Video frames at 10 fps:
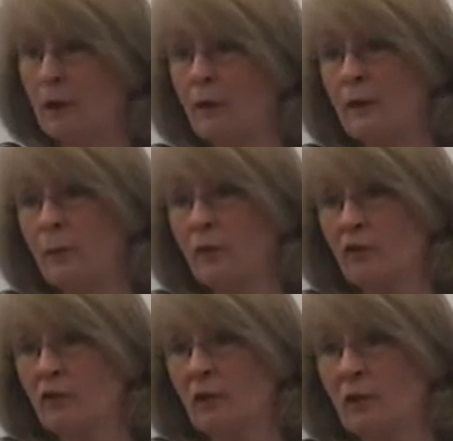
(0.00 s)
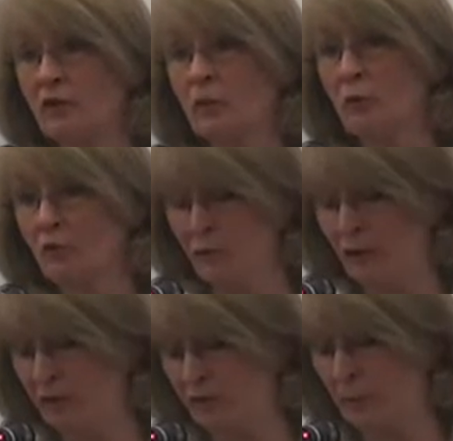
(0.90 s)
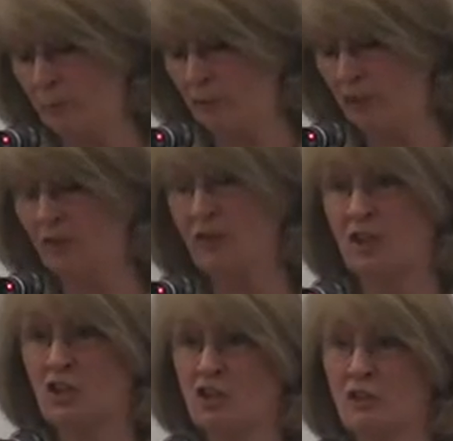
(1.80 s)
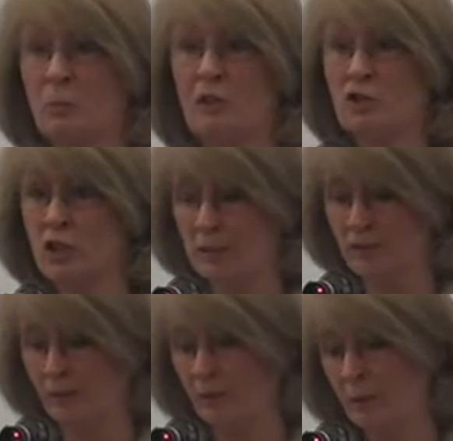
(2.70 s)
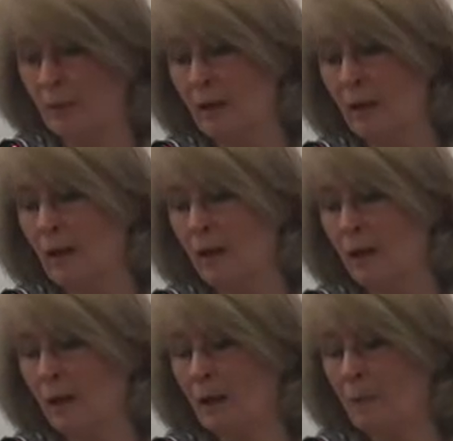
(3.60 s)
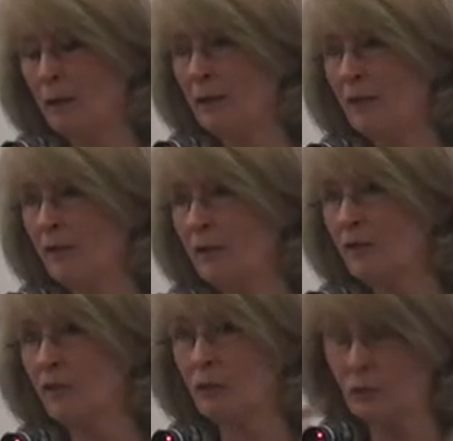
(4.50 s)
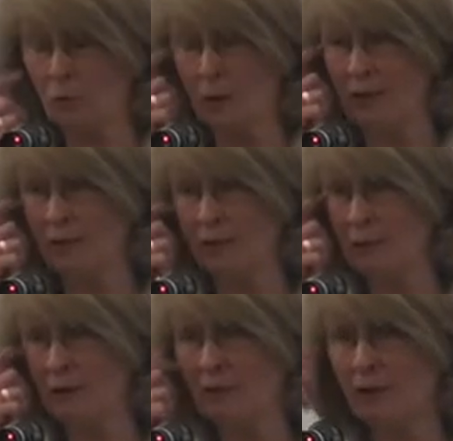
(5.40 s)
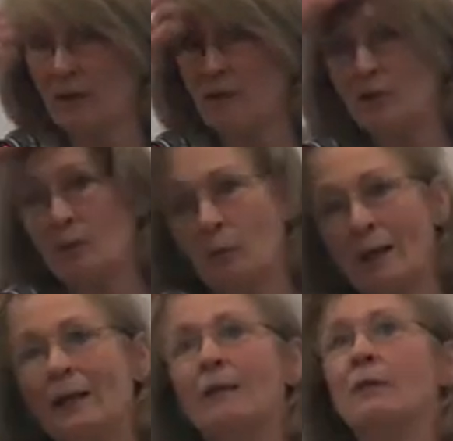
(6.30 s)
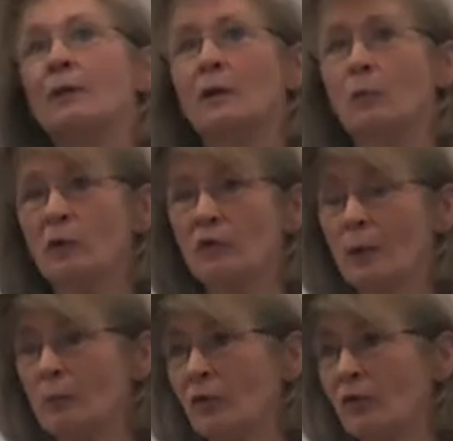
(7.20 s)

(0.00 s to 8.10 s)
and it was the first substance addiction to be treated. And I think this is sort of quite significant in the way we've come to